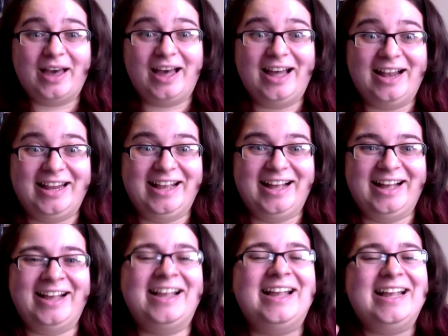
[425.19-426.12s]
earlier,
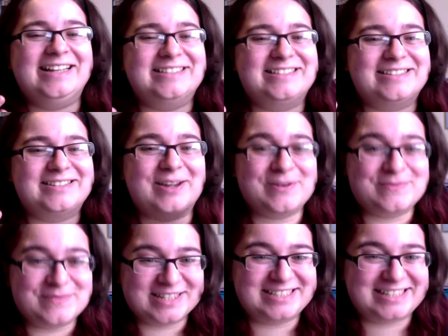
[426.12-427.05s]
it's so
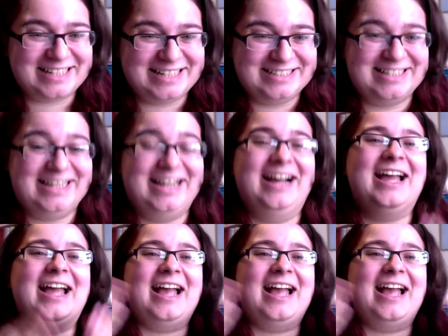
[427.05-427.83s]
much easier,